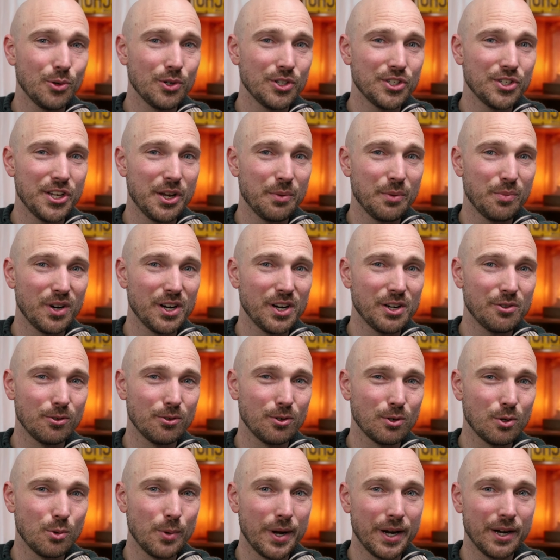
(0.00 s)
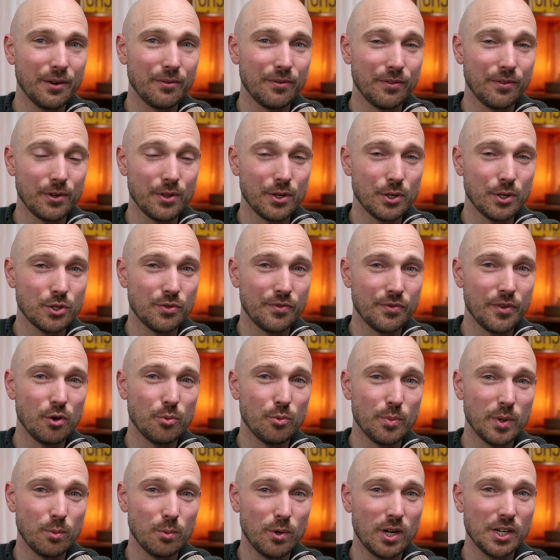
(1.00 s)
go ahead and take a break real quick. For those of you who've
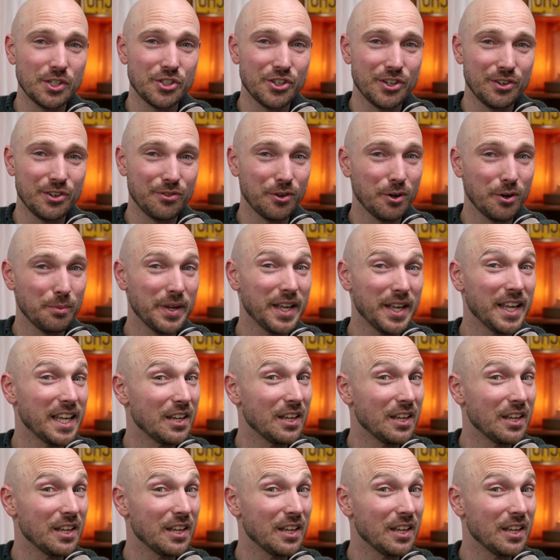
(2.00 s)
been watching for a bit,